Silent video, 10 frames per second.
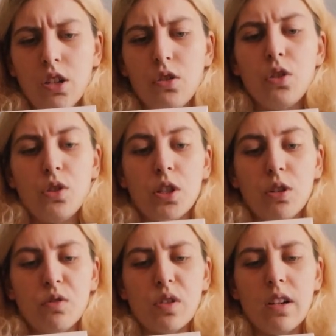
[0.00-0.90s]
two
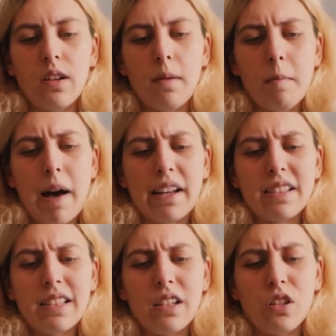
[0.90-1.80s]
children,
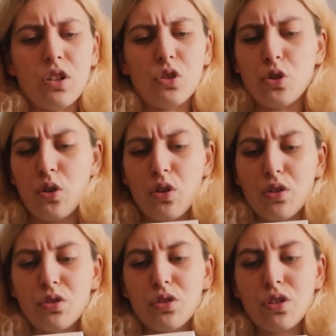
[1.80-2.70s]
Max and George.